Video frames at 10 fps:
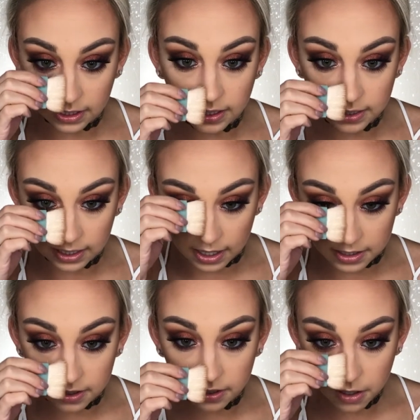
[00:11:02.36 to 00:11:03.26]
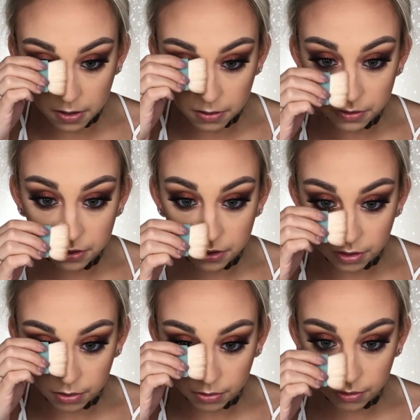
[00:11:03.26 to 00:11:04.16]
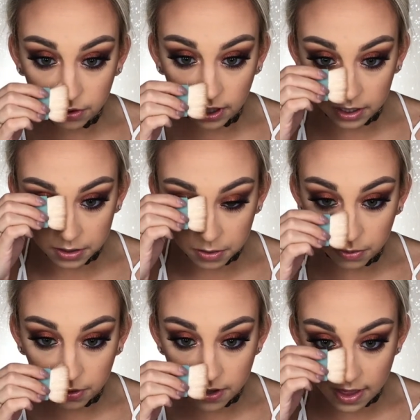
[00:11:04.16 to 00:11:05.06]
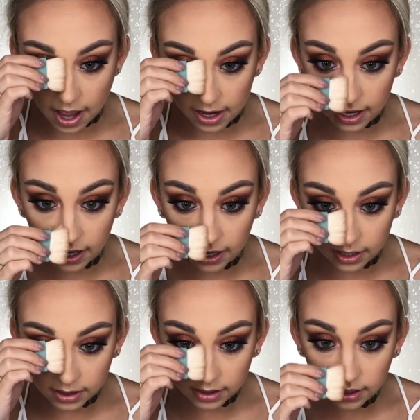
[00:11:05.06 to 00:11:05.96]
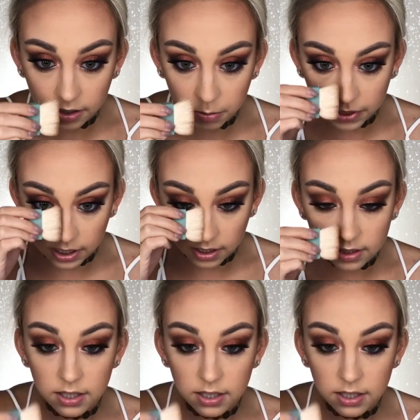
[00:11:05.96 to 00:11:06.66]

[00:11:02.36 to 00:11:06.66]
the sides of the nose to contour that a little bit.